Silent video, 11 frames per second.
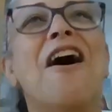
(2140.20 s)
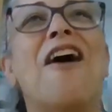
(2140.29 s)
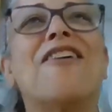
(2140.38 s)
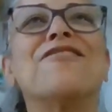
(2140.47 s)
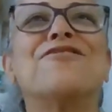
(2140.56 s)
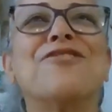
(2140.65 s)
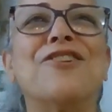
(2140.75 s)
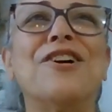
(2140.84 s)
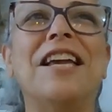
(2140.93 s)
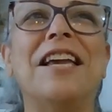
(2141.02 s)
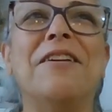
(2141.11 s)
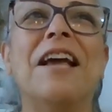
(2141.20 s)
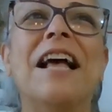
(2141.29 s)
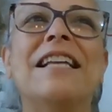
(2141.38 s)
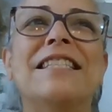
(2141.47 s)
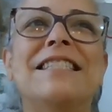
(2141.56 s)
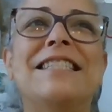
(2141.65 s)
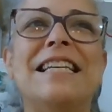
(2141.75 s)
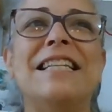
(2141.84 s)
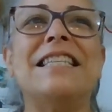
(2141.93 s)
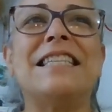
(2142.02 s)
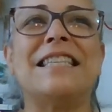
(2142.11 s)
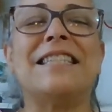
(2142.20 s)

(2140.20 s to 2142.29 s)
Our journey didn't,